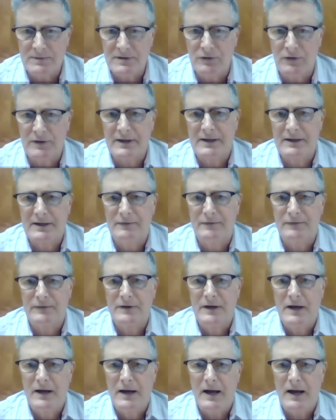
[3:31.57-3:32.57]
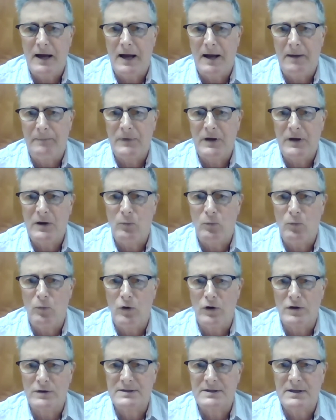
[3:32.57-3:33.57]
not a gift, it
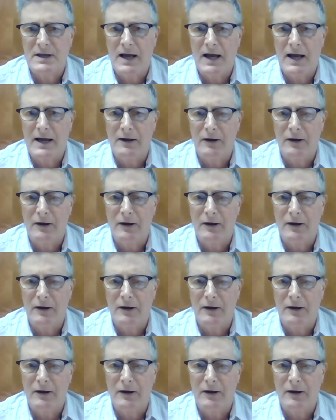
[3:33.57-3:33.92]
was a